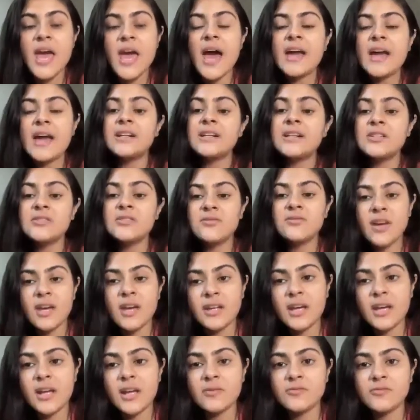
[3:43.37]
and it is
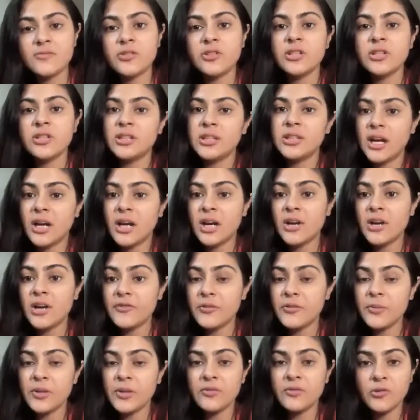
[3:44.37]
very helpful in younger
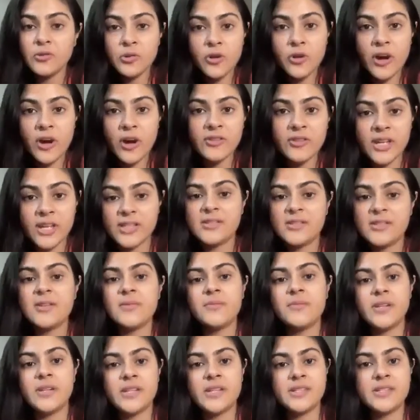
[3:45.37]
women who have denser
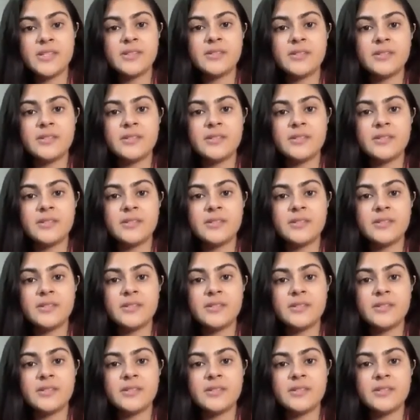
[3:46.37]
breasts.